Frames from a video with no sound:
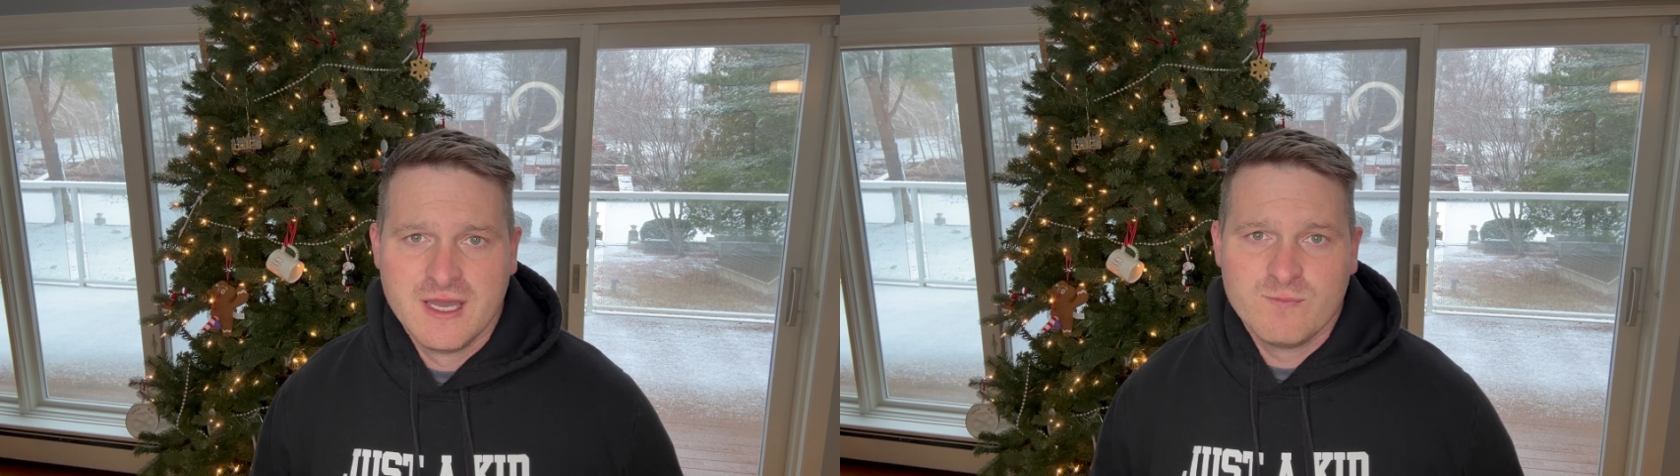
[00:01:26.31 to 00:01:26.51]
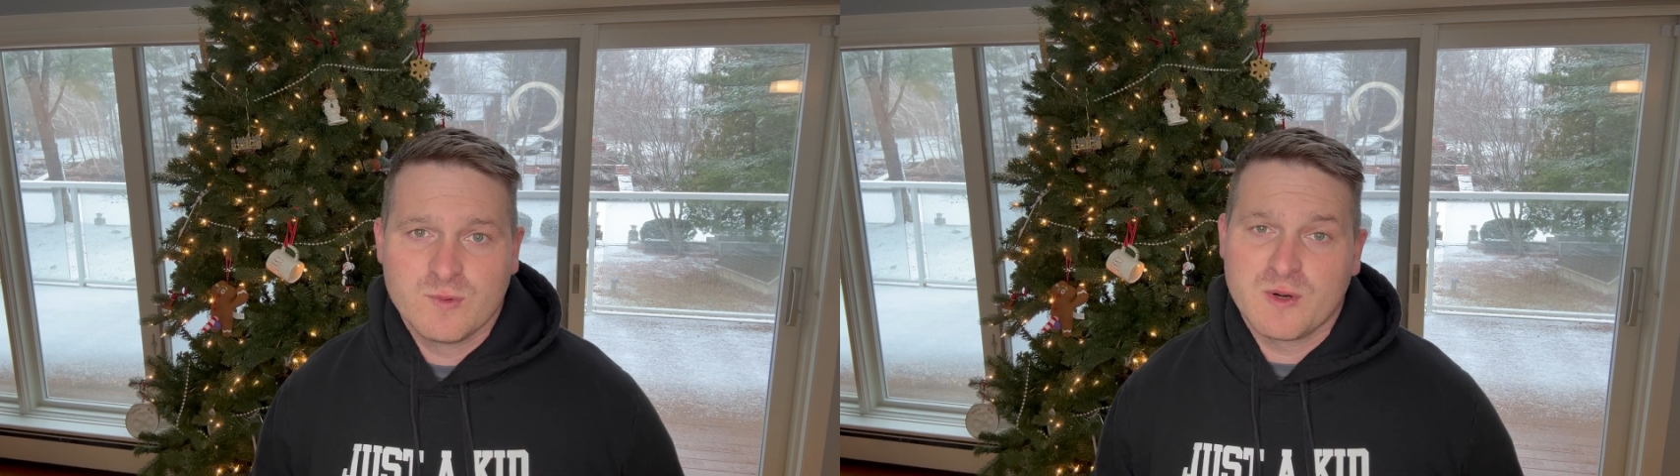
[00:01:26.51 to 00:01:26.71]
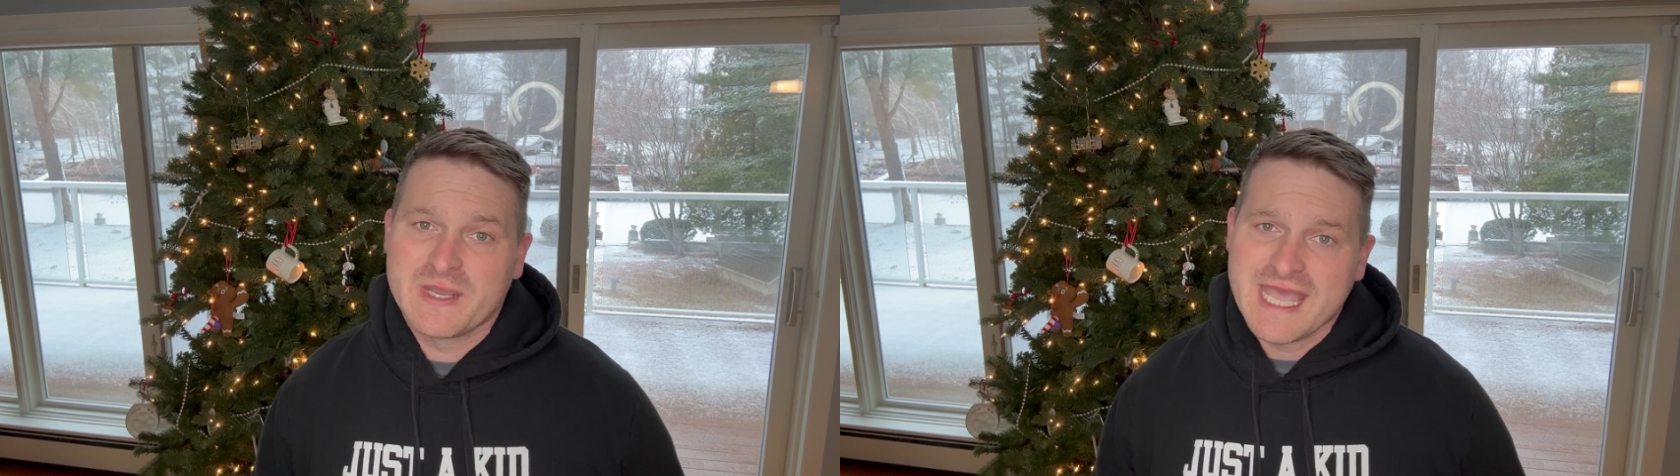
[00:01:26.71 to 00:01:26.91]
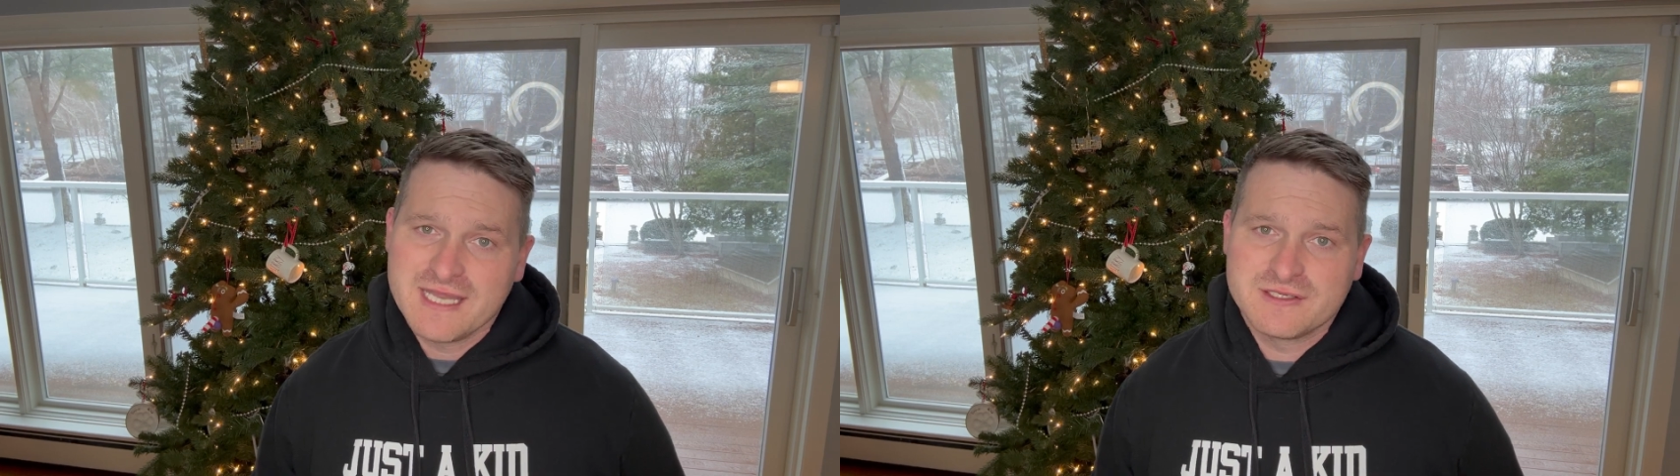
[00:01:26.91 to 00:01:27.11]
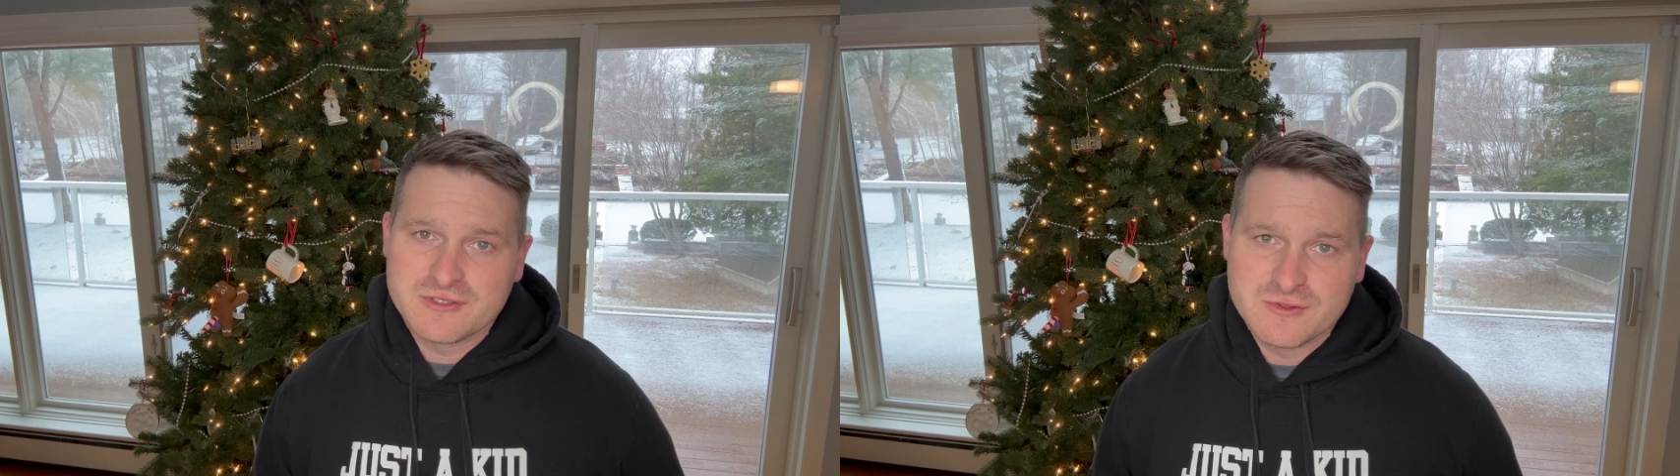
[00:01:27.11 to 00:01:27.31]
But what we
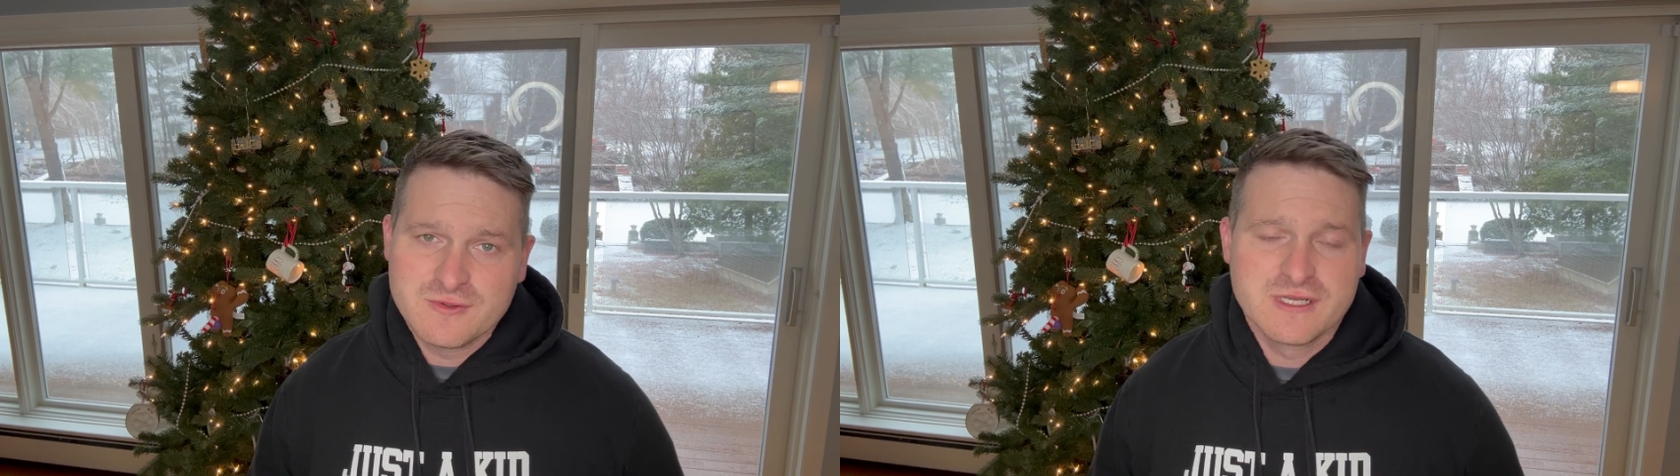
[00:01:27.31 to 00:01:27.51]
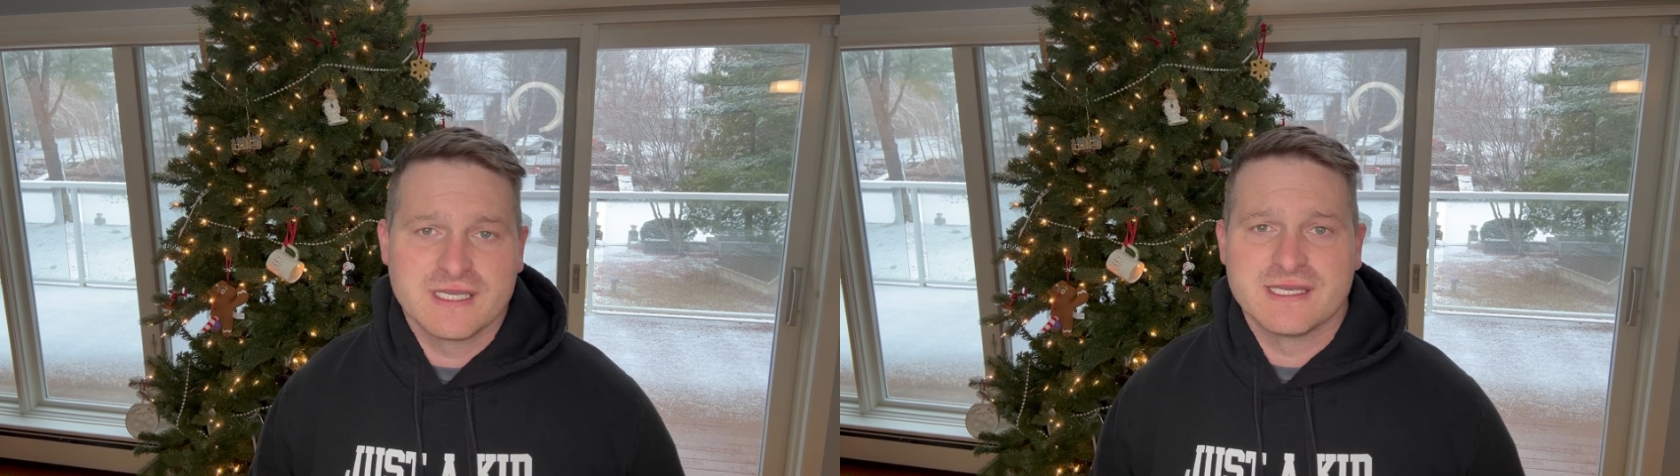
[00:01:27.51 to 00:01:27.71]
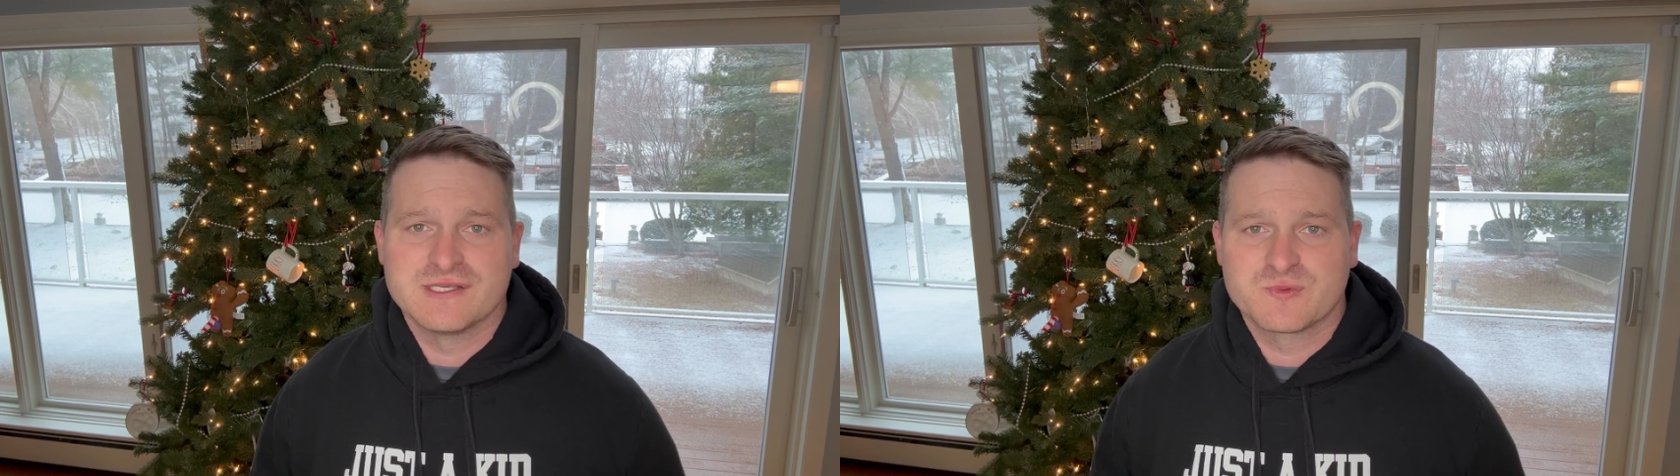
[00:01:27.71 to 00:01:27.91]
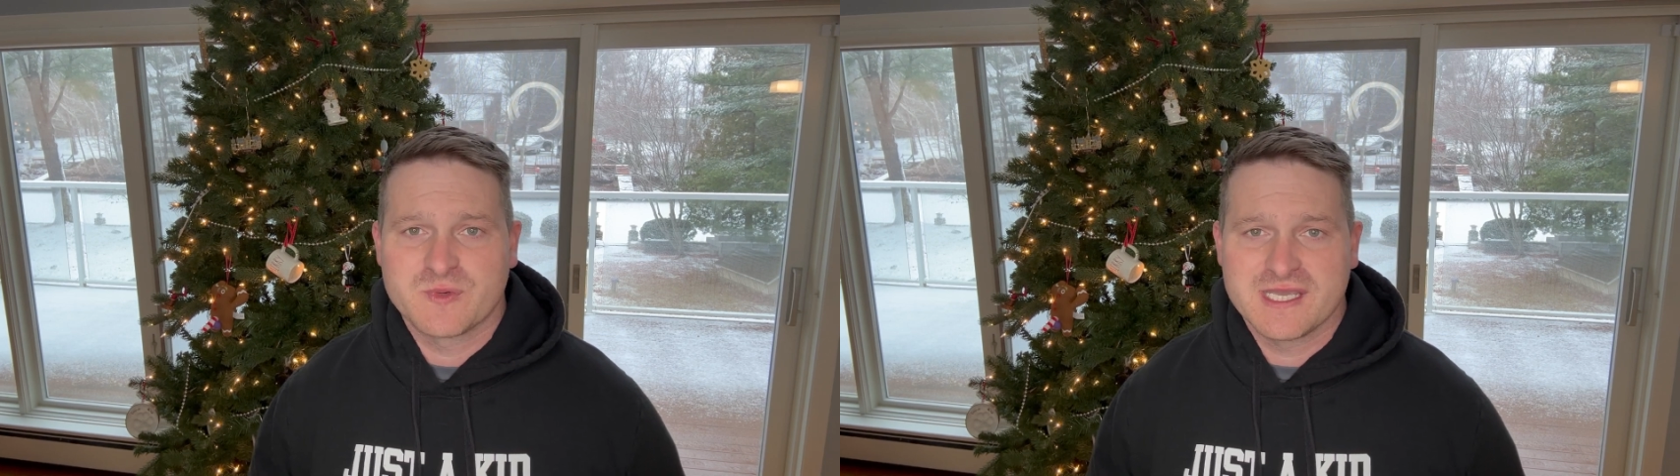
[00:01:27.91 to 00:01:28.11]
can do is we